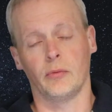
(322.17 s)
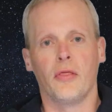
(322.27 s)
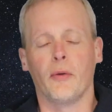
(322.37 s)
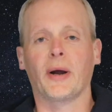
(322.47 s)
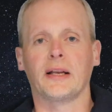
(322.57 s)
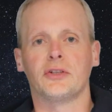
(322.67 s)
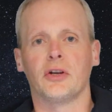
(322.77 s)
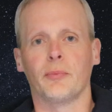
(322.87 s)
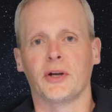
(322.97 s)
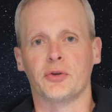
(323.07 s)
The
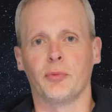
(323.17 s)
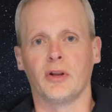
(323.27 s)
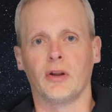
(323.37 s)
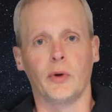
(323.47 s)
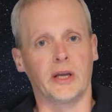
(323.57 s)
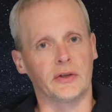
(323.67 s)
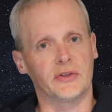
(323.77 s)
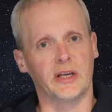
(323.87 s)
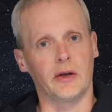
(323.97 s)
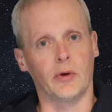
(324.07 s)
magnitude measurement that we can
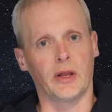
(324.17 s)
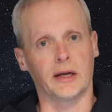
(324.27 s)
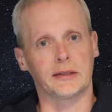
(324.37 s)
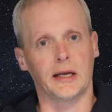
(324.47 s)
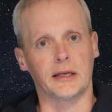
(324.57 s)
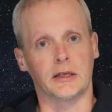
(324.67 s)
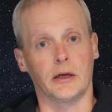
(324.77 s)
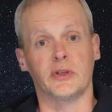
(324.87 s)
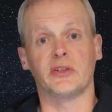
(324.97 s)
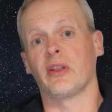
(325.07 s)
see with our
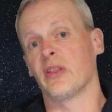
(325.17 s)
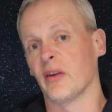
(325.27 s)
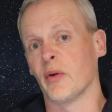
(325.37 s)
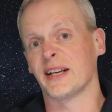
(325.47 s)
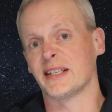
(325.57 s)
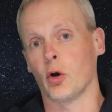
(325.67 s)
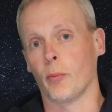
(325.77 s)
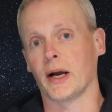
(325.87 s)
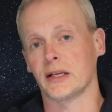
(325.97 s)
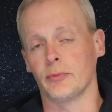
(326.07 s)
telescopes is the theoretical
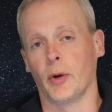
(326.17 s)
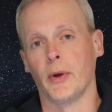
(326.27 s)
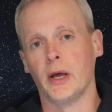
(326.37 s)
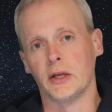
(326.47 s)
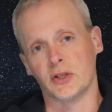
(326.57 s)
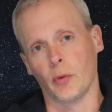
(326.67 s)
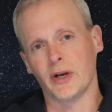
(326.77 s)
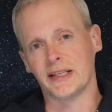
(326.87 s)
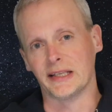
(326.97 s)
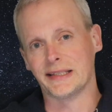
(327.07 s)
maximum, so we'll
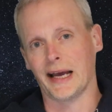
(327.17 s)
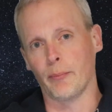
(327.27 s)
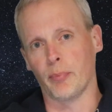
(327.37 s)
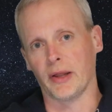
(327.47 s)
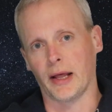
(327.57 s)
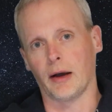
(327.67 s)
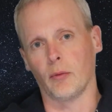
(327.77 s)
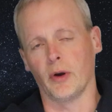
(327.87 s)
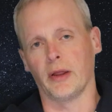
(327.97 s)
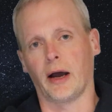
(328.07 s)
need to temper
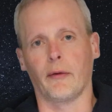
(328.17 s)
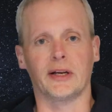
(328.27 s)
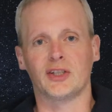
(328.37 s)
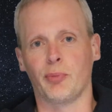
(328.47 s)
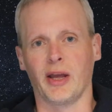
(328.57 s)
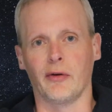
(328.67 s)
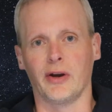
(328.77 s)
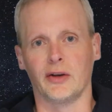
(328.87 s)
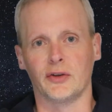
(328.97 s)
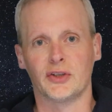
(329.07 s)
that with our
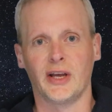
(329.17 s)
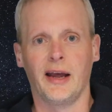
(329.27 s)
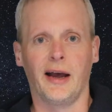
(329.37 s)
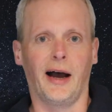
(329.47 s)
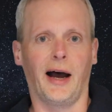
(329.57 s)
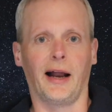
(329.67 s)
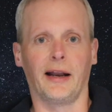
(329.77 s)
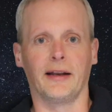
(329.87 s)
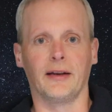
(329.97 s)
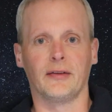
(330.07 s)
experience
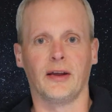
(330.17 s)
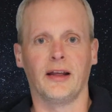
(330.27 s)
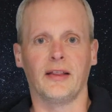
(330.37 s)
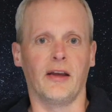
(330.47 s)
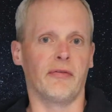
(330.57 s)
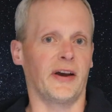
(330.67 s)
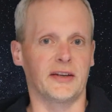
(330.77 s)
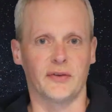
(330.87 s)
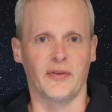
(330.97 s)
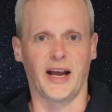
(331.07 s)
and the effects of